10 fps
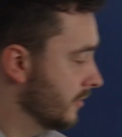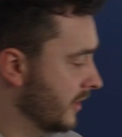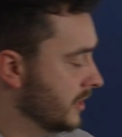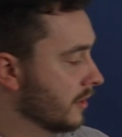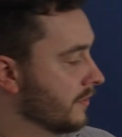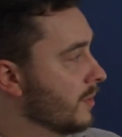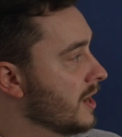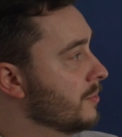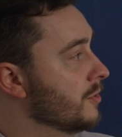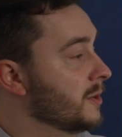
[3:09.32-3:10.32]
feature of the
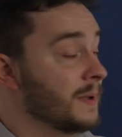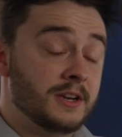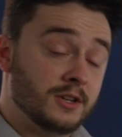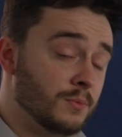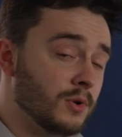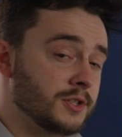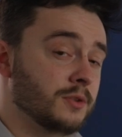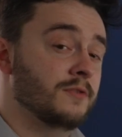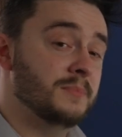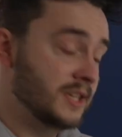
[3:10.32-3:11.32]
whiteboard, depending on what
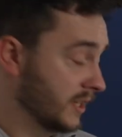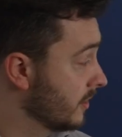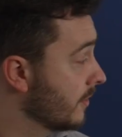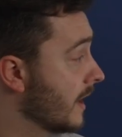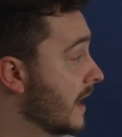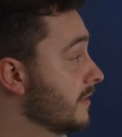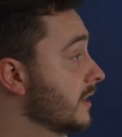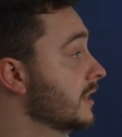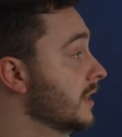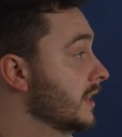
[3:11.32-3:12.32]
sort of meeting you're
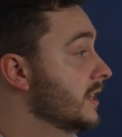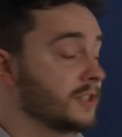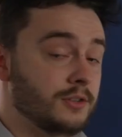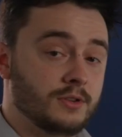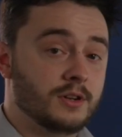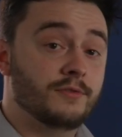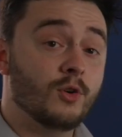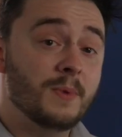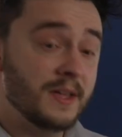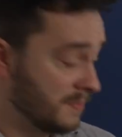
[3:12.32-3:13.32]
having, is you can
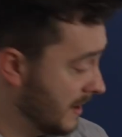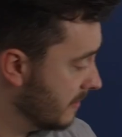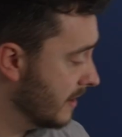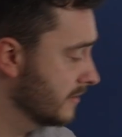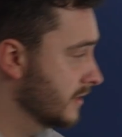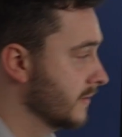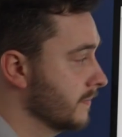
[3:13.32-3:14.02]
format the background